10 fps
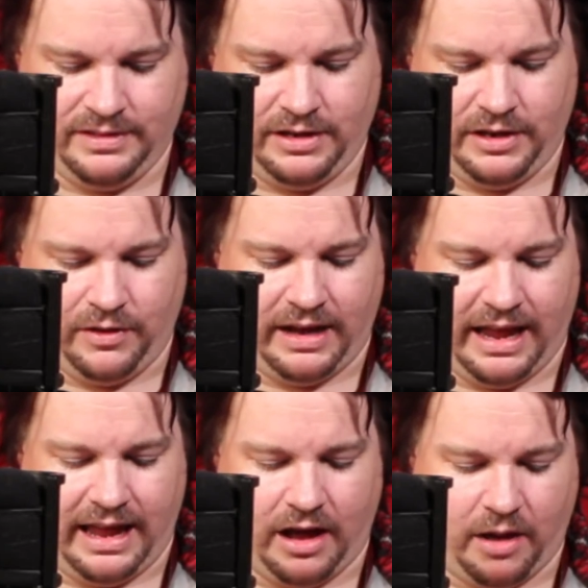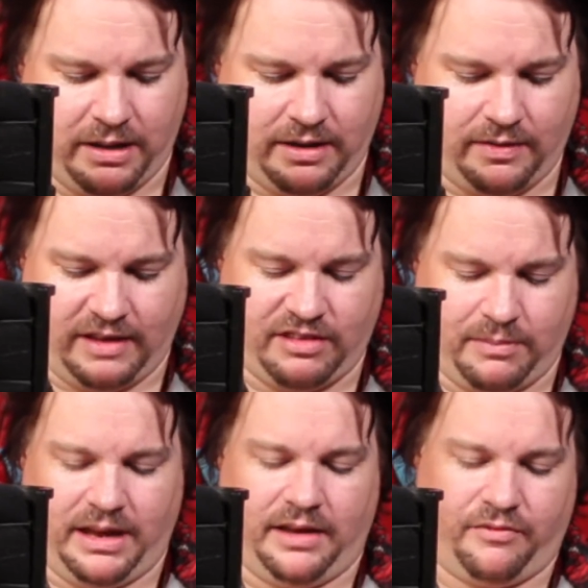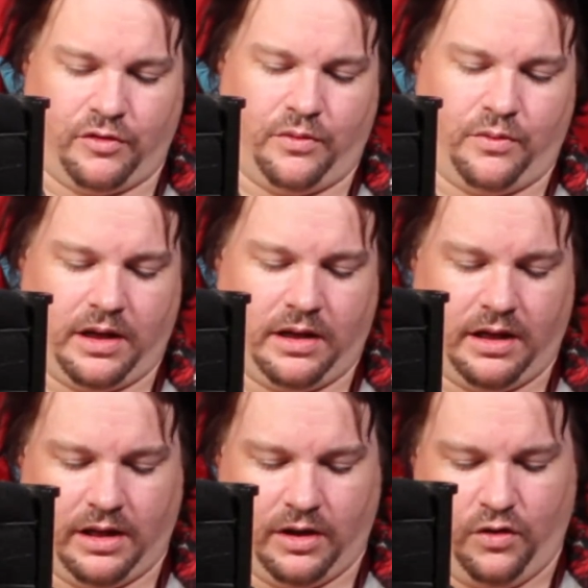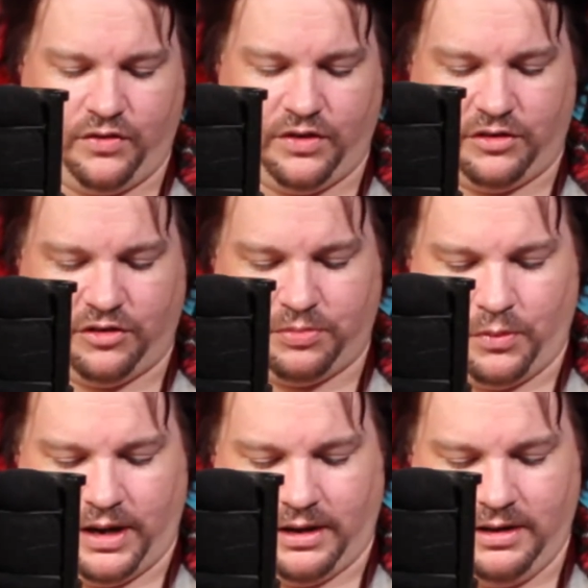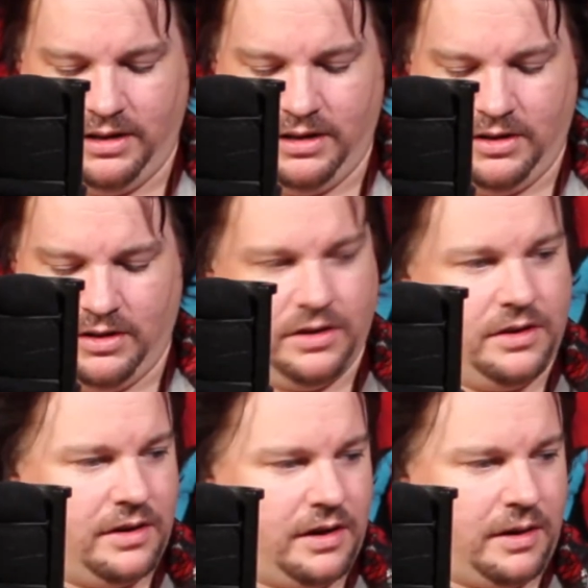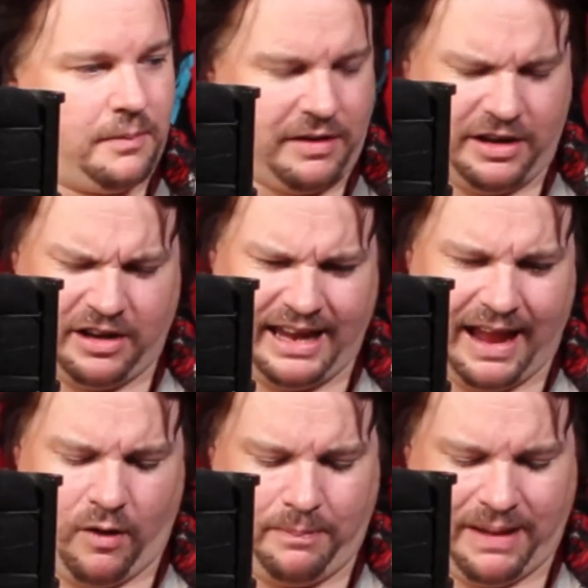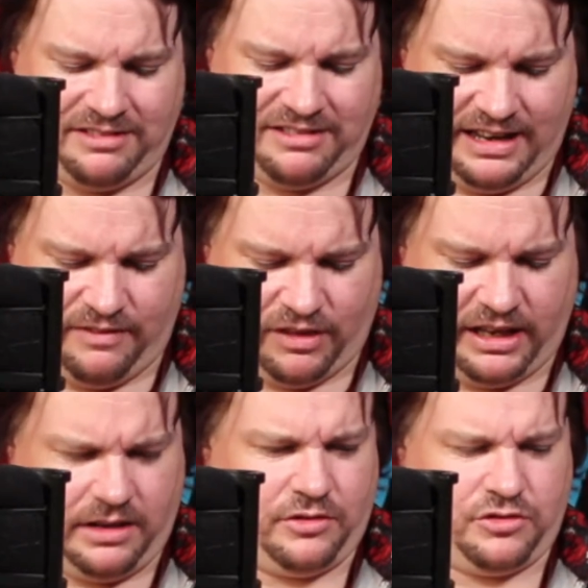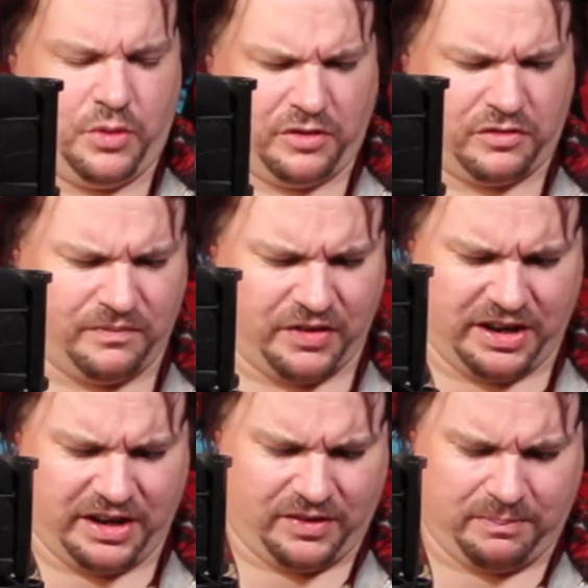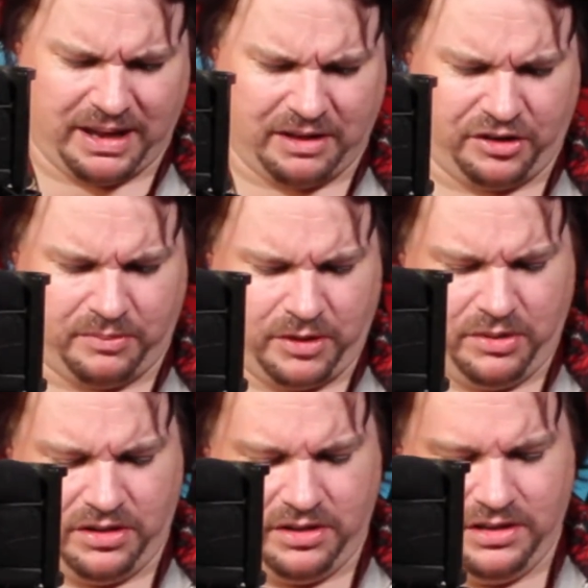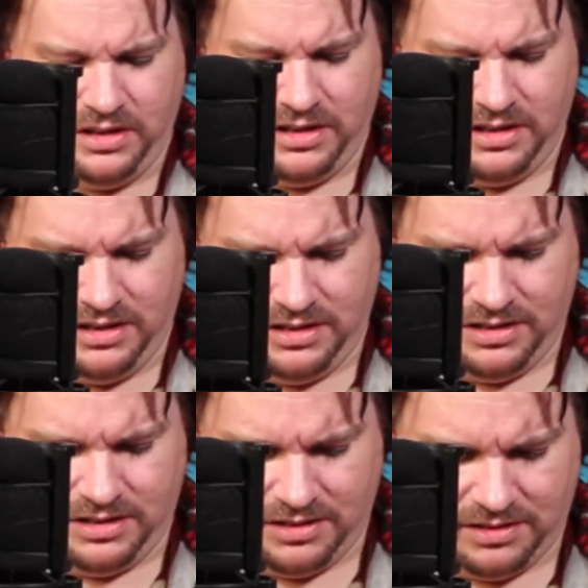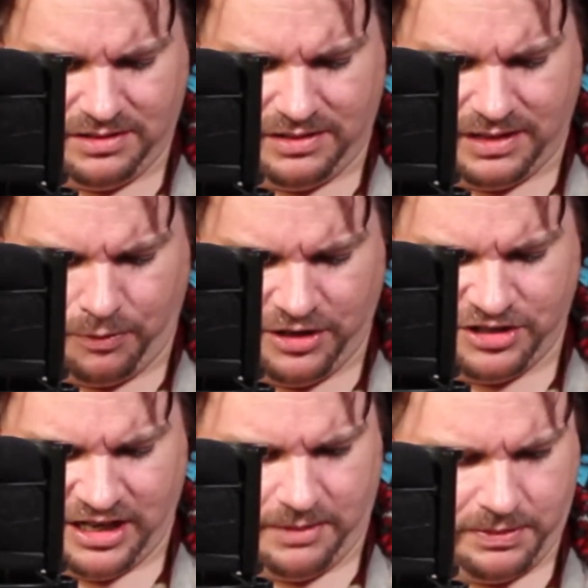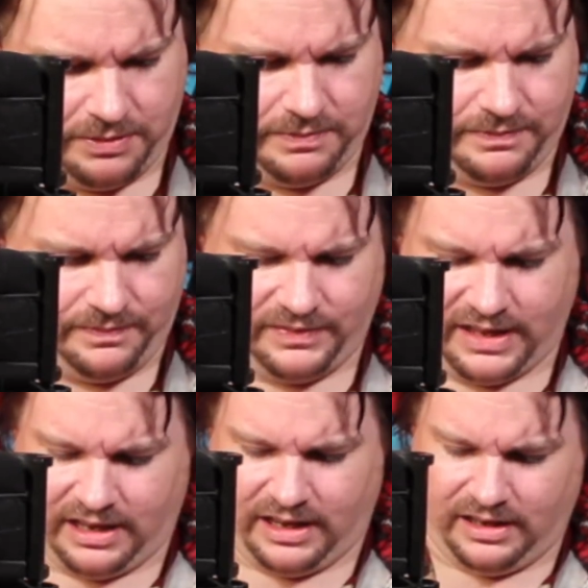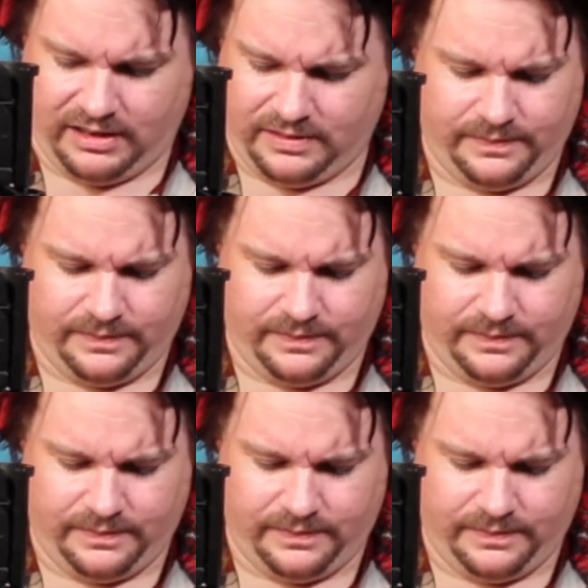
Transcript: You can get, I mean, they sent me through an offer this morning. Apparently you can get iPads in there for like £239 at the moment. They're pretty cheap. And then,